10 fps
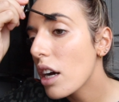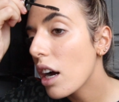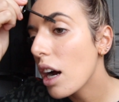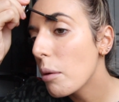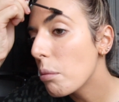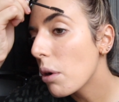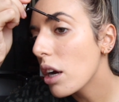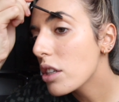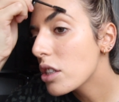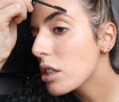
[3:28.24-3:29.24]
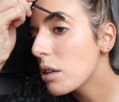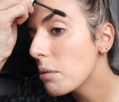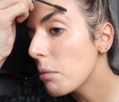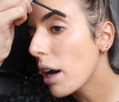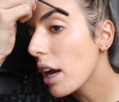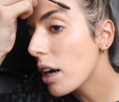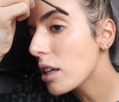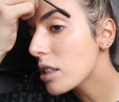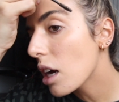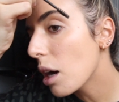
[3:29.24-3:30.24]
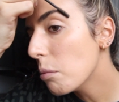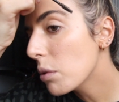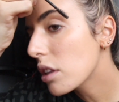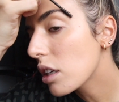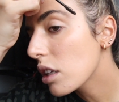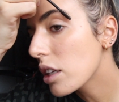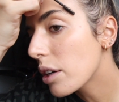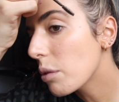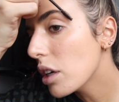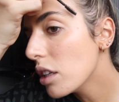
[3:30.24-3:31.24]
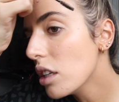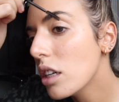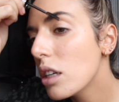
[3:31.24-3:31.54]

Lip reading: I brush my hairs up with the clear one,